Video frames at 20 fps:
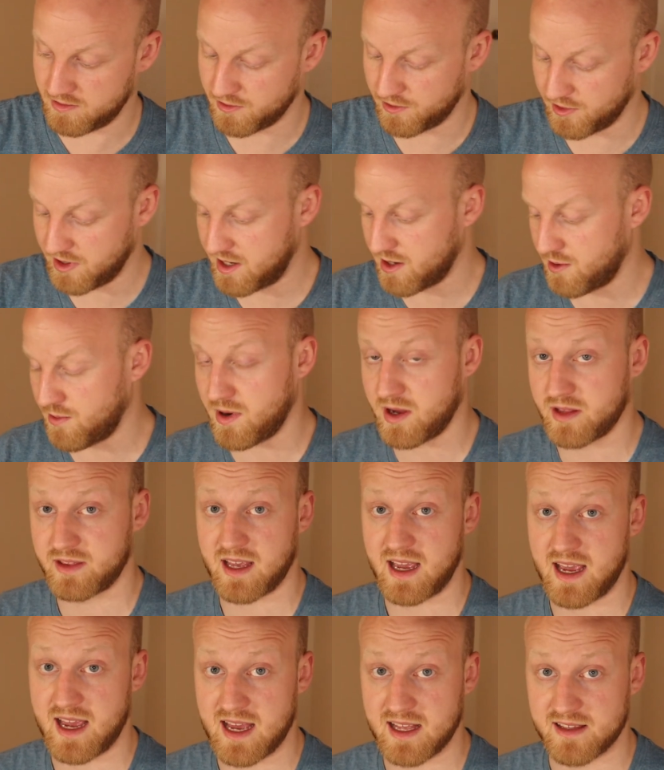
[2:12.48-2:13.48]
we don't want
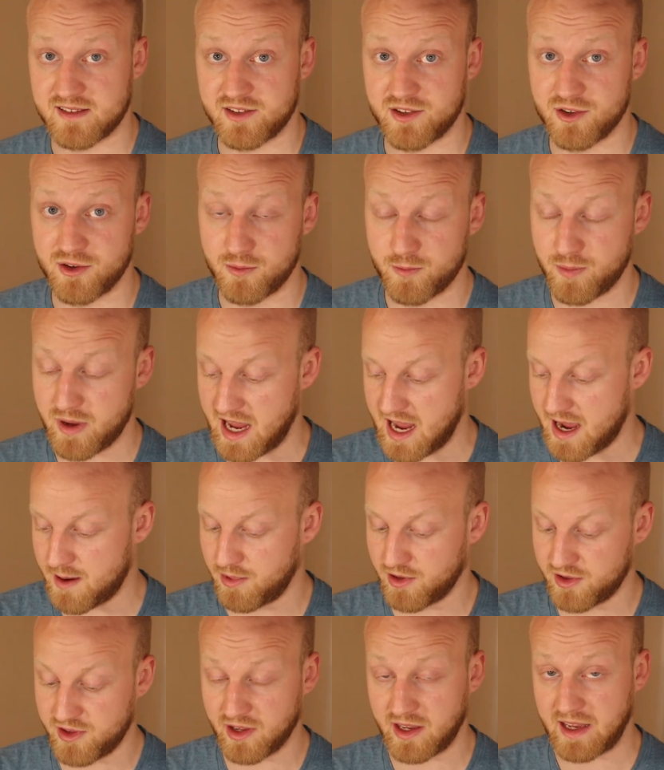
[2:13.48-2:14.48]
the ants to be
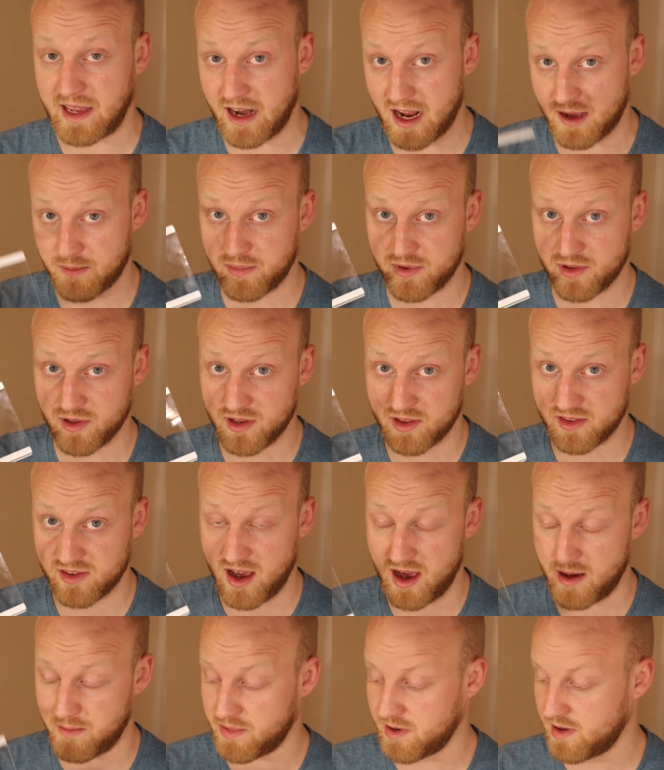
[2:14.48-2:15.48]
able to get up to the
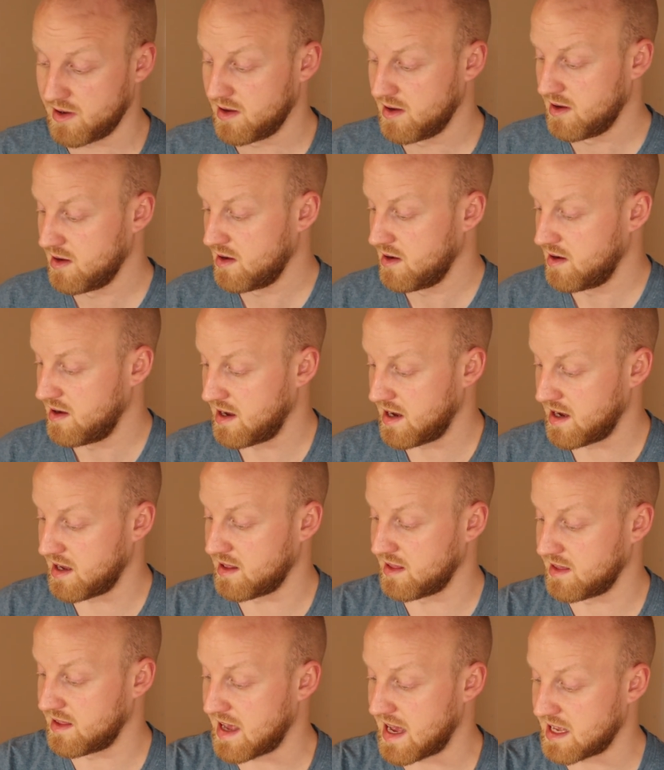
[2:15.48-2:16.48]
top.
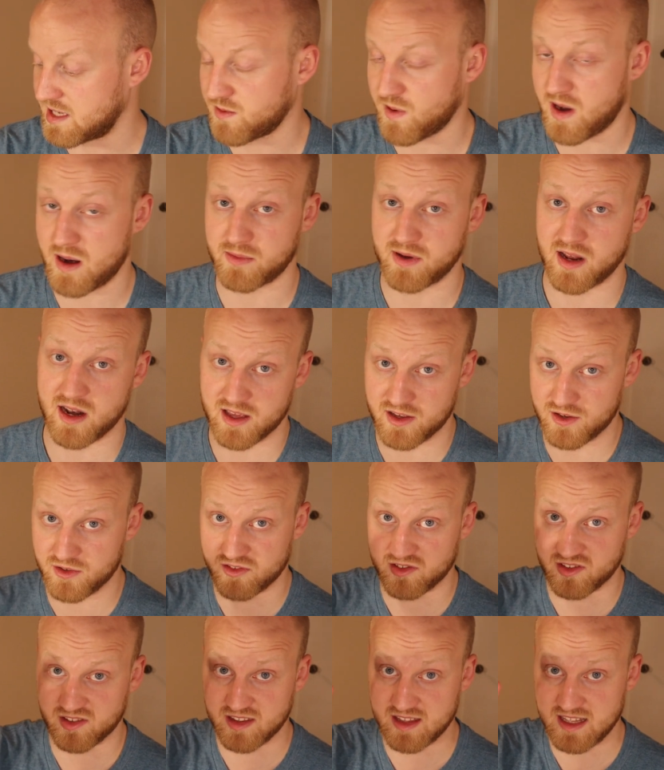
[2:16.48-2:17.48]
And that's what I'm gonna
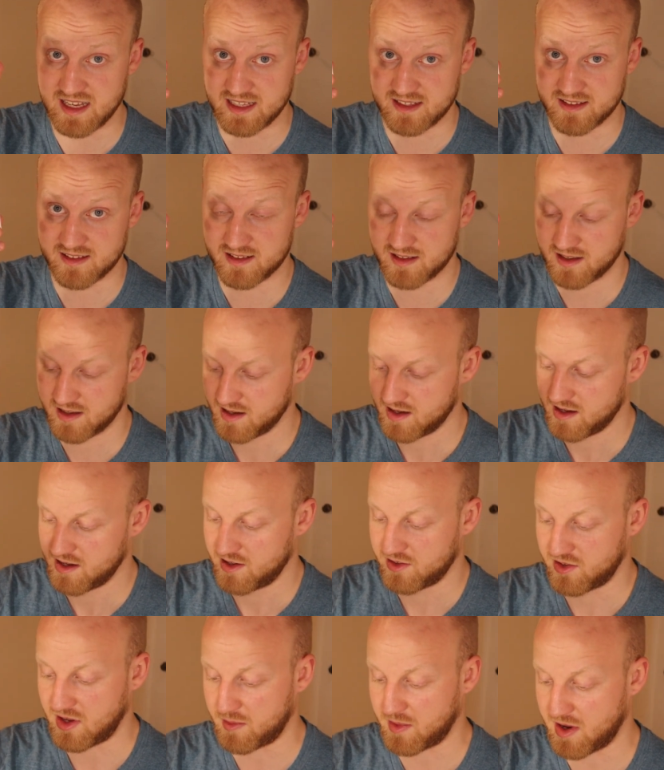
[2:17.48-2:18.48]
use this.
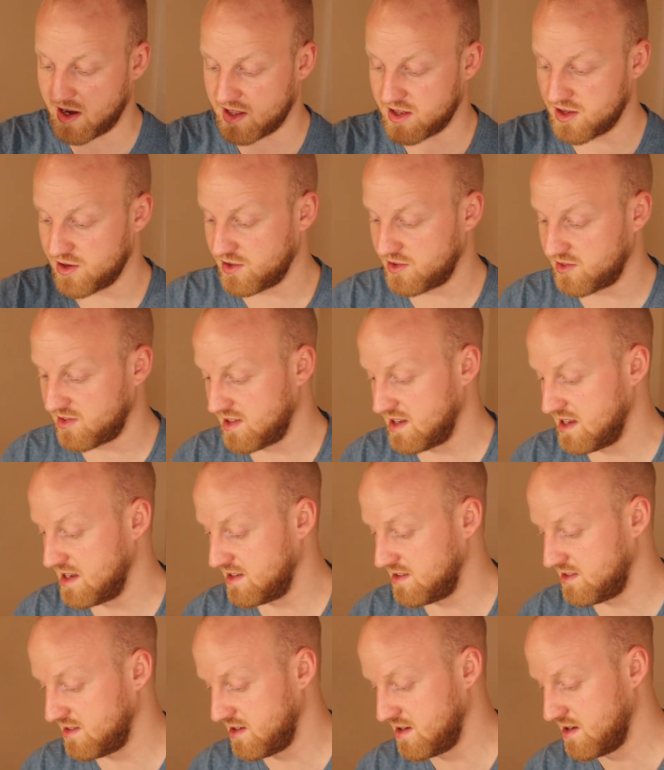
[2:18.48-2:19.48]
So I'm gonna use
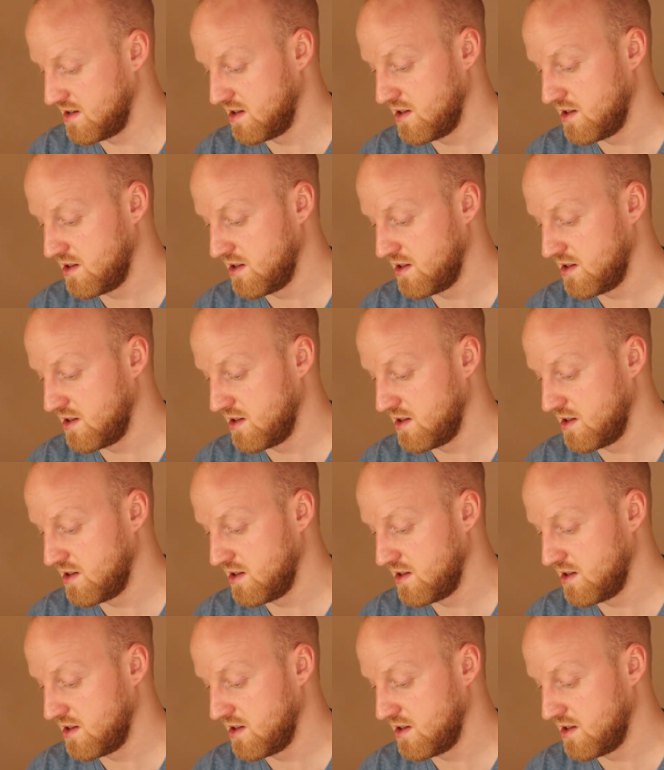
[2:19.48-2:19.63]
this